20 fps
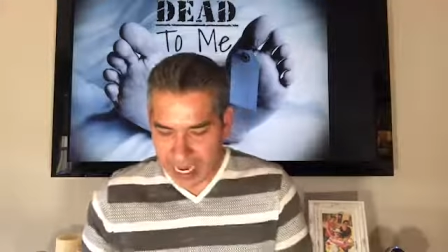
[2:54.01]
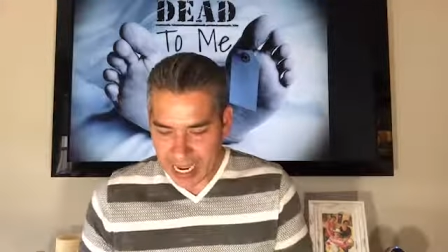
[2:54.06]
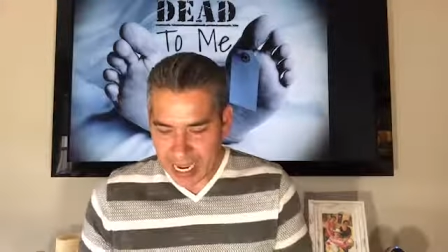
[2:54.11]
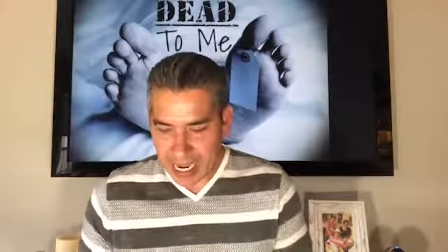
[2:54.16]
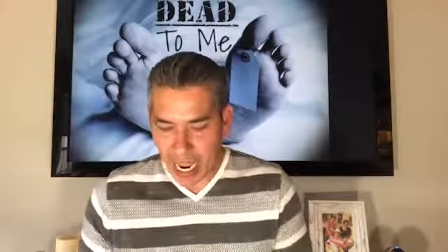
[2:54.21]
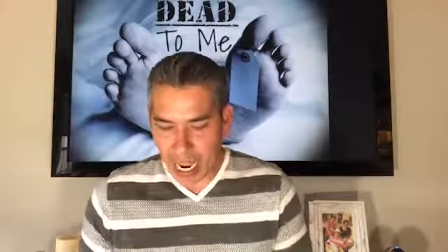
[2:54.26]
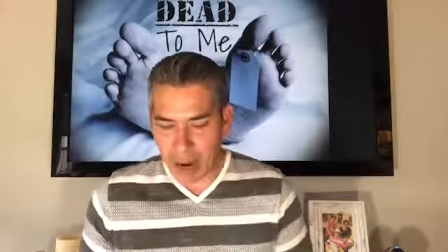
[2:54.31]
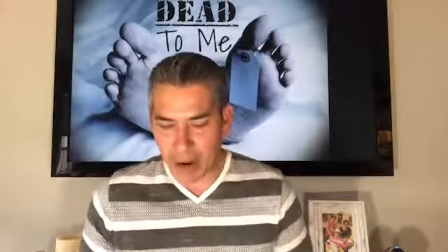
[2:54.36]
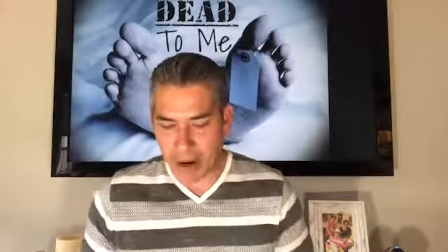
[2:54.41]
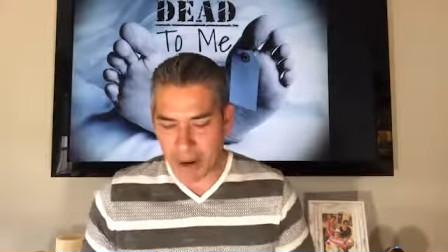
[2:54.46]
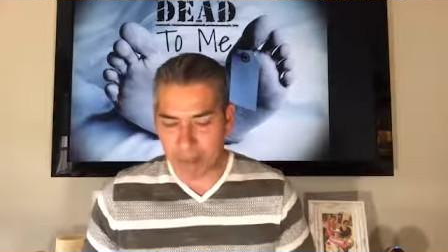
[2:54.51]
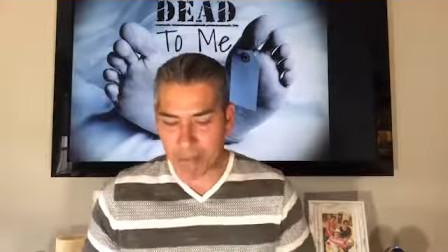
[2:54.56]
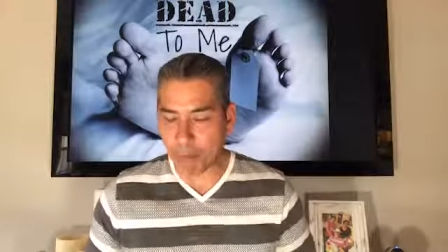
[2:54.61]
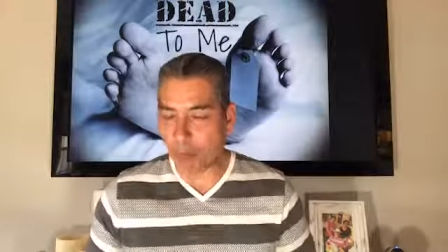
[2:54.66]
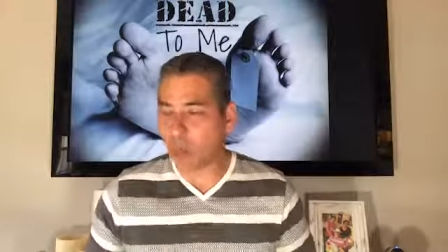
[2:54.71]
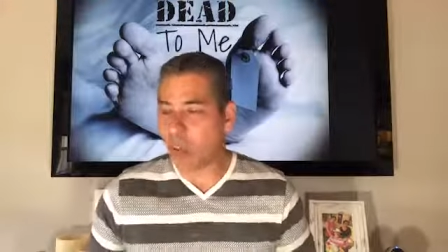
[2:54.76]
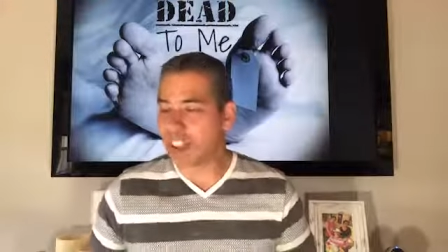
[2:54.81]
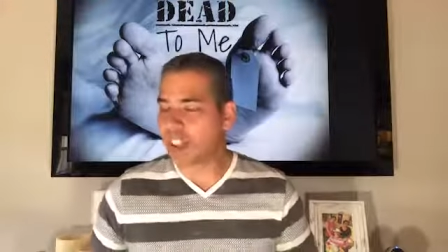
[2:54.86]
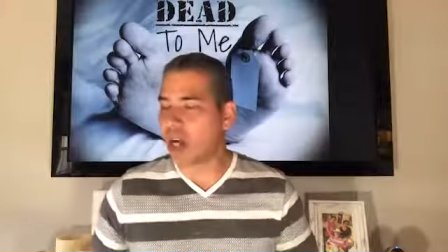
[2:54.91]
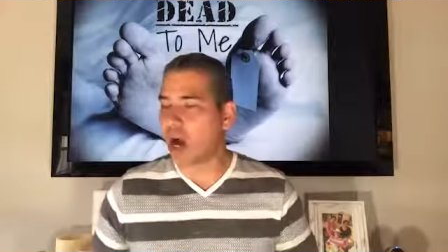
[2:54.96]
Um,
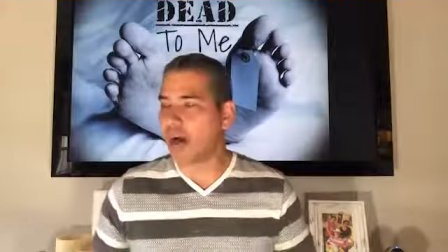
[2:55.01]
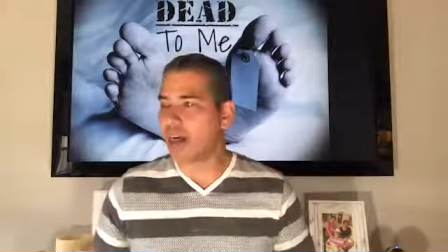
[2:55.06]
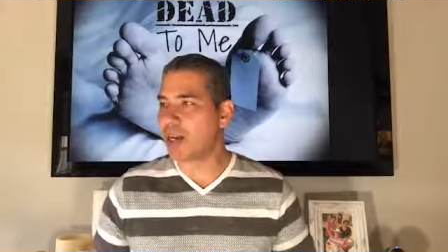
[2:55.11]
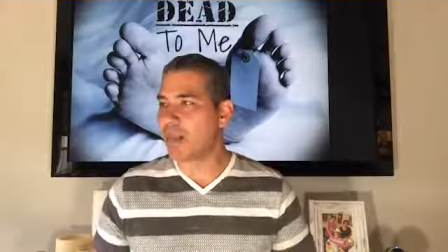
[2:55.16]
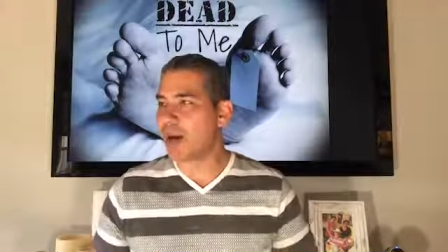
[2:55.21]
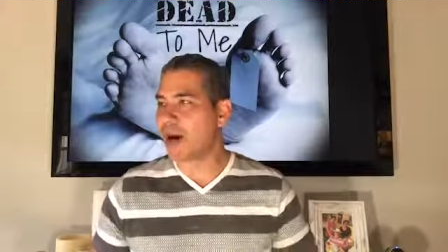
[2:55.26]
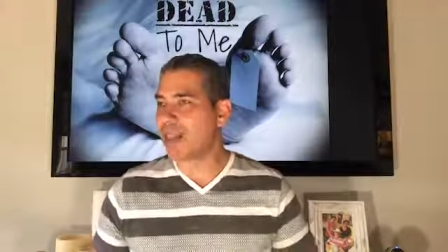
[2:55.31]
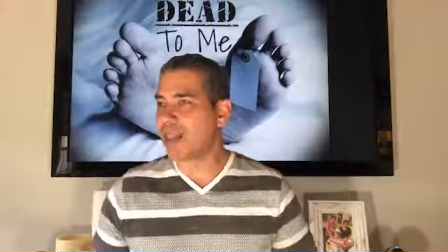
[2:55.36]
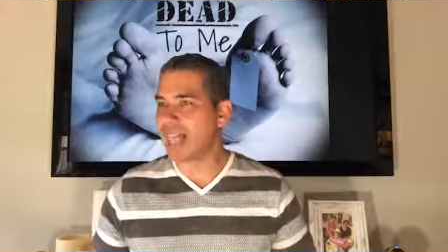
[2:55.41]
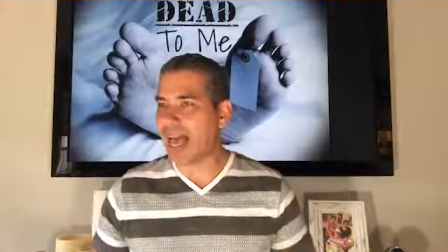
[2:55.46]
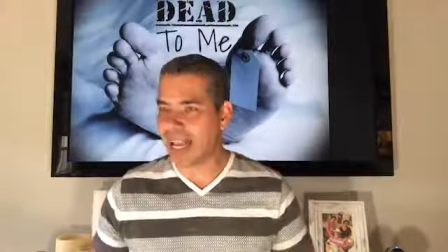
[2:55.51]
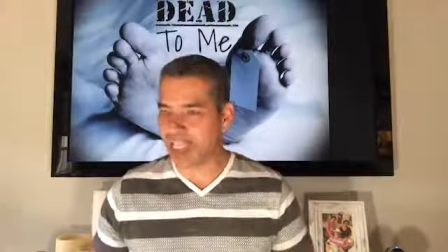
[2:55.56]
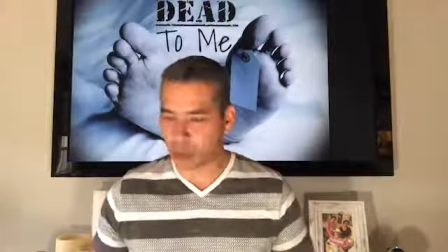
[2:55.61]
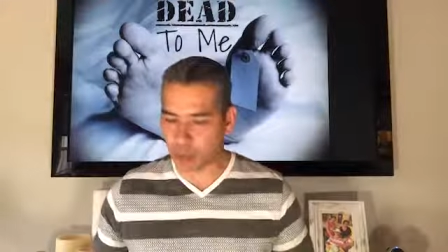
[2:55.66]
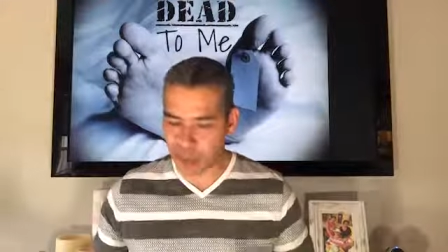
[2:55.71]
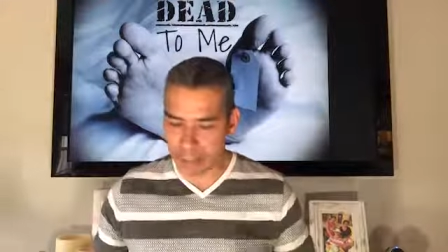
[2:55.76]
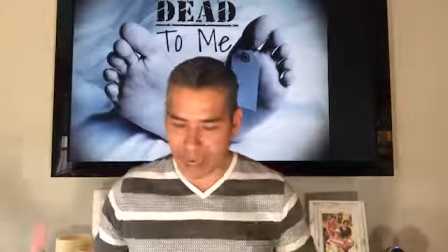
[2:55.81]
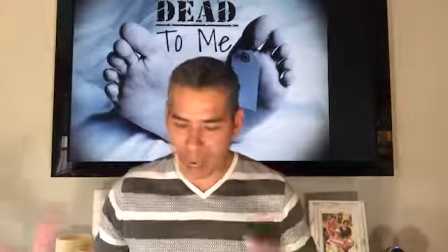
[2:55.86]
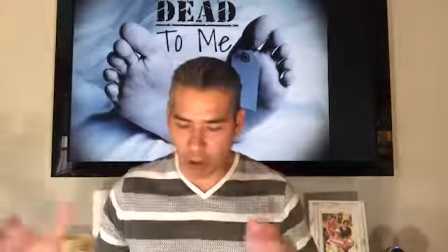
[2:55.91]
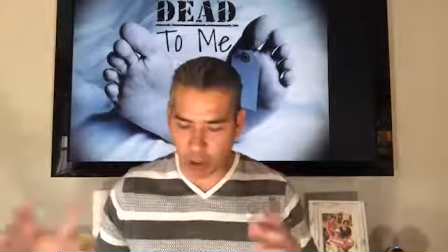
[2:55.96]
we talked about last
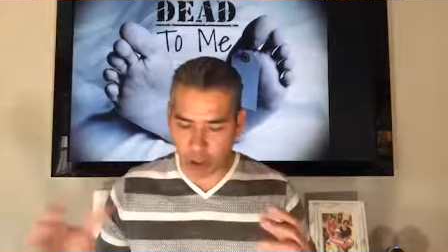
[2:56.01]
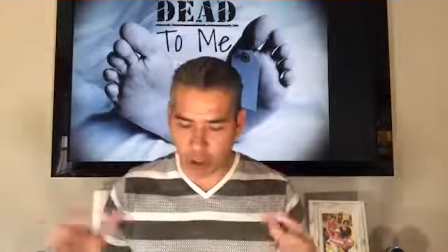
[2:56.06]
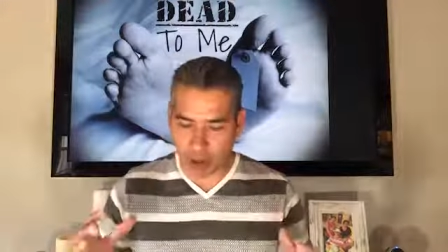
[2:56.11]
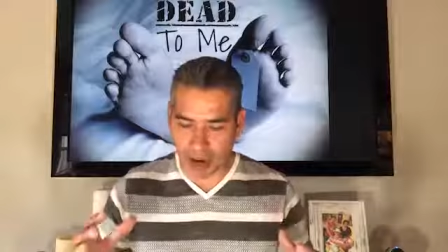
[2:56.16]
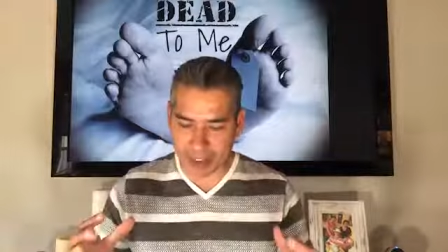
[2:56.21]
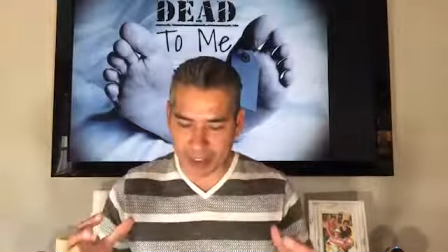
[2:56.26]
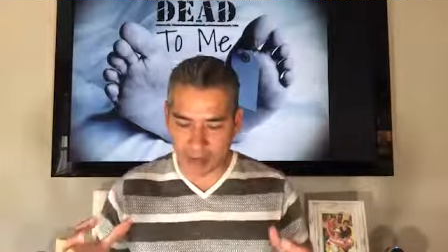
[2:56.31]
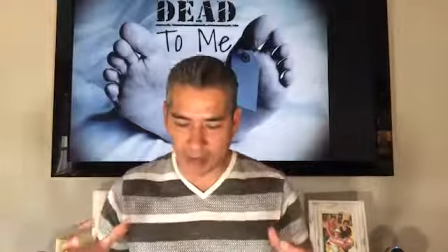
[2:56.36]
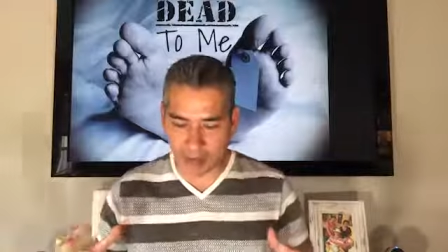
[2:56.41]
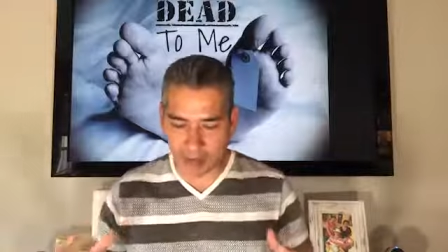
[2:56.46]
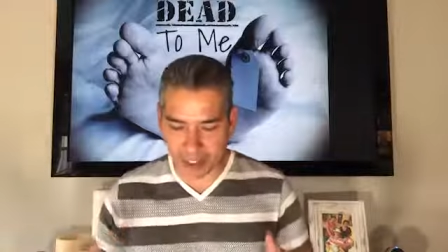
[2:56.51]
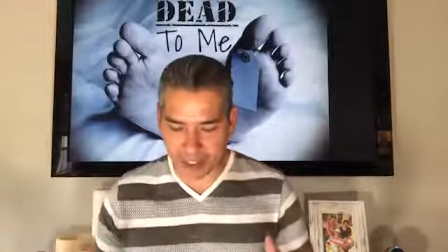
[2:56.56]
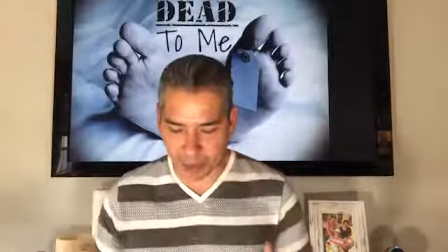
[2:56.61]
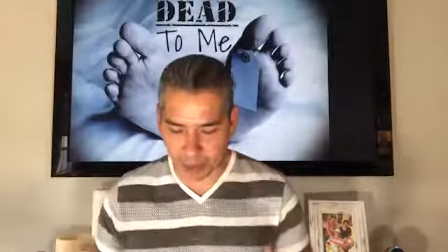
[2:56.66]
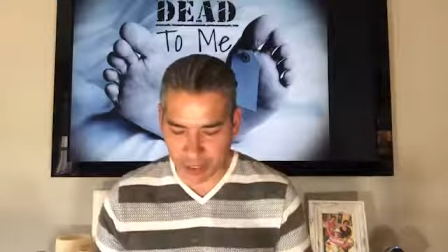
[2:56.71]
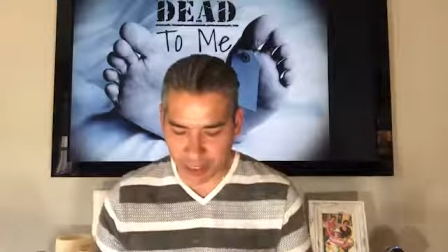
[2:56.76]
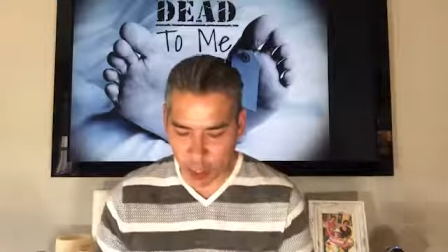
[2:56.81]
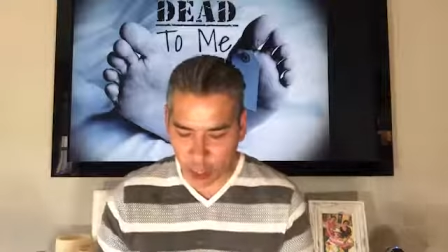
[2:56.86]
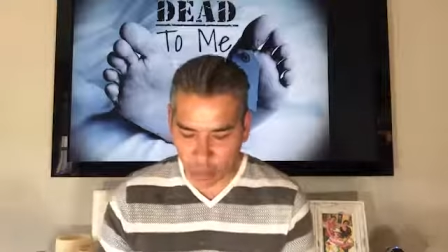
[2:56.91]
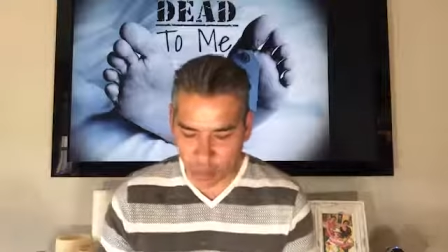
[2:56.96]
week how Christ's
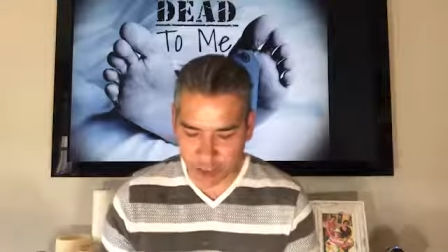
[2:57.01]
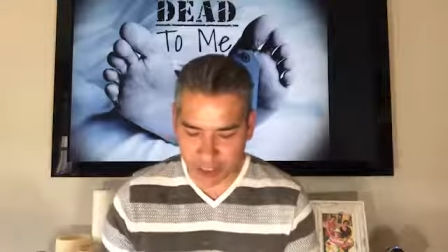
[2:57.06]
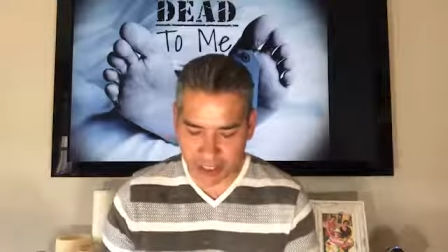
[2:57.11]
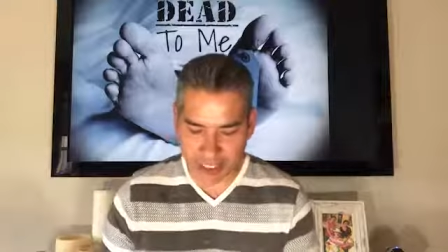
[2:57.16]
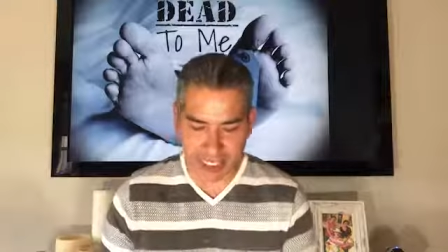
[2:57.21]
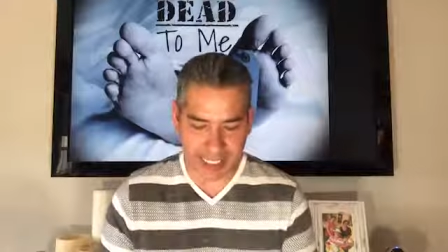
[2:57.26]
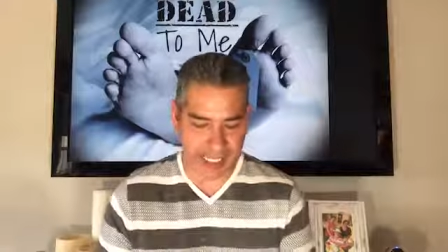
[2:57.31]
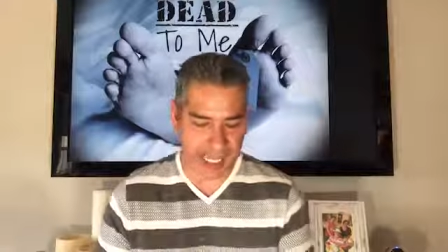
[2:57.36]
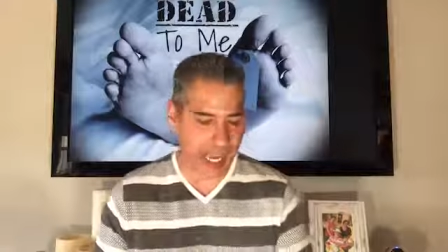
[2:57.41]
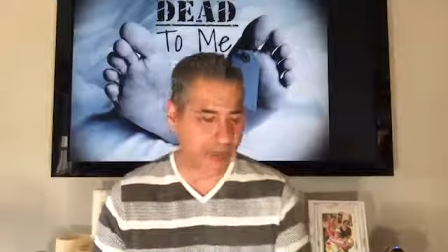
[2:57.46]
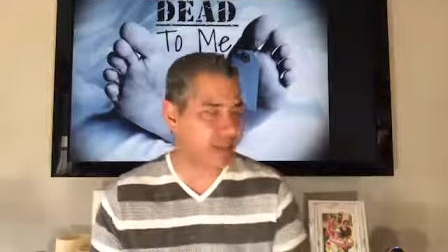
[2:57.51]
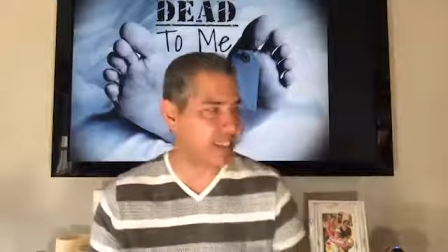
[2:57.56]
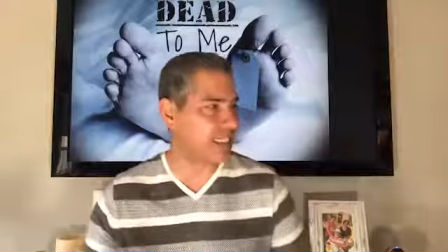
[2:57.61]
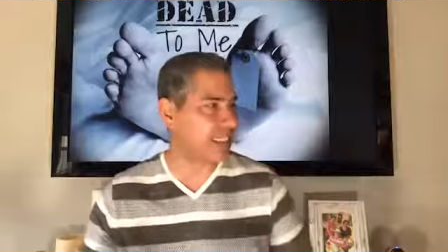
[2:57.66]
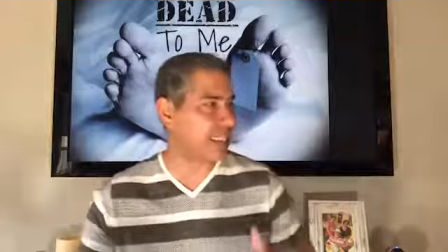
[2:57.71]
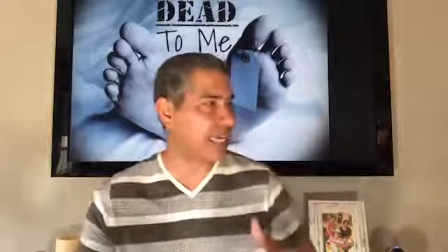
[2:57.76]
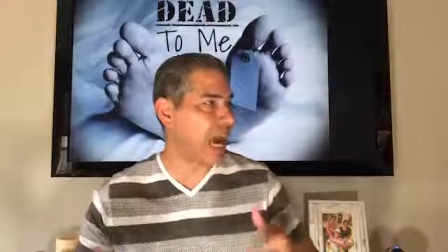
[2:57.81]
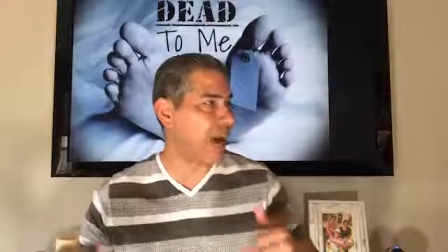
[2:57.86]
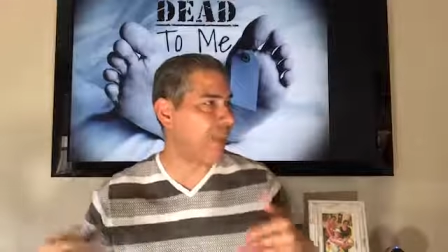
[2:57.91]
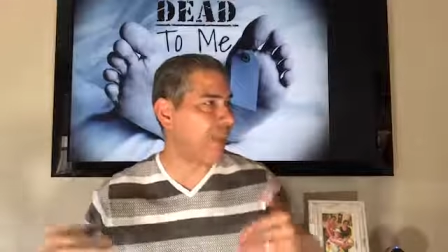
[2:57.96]
victory over sin gave us
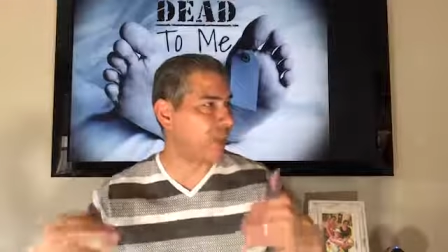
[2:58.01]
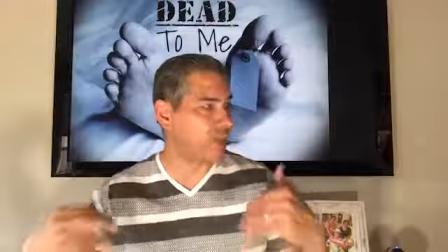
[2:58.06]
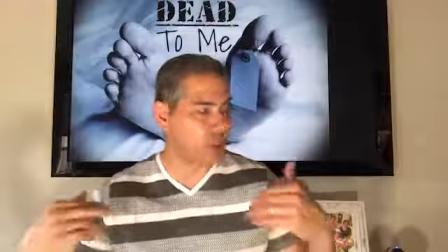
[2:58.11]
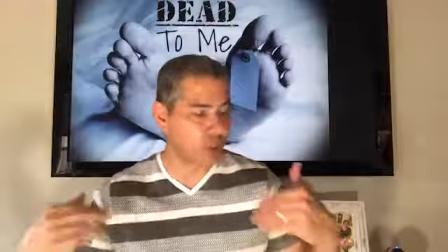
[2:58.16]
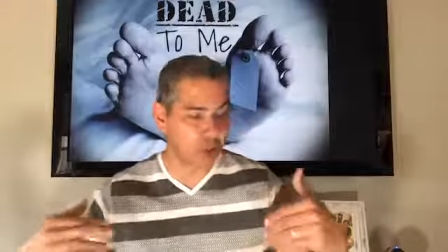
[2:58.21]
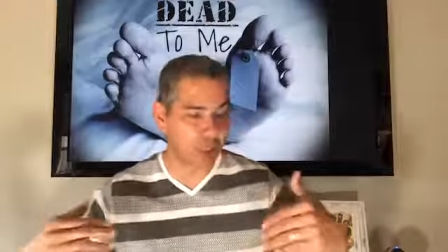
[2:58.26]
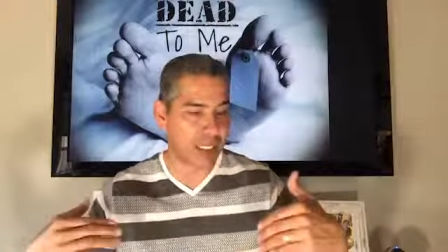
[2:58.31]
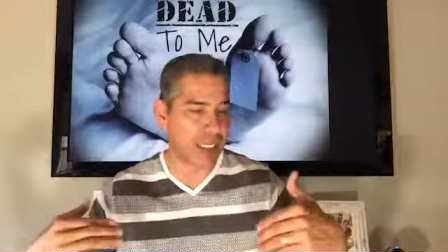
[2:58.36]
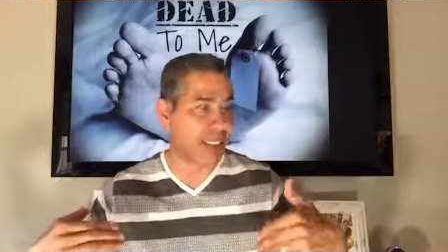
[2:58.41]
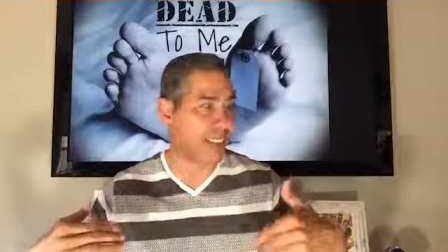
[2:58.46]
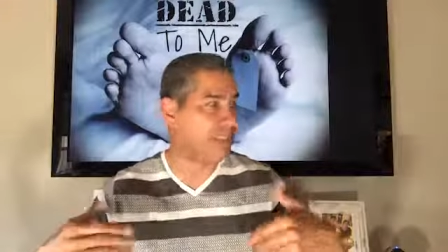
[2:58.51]
the opportunity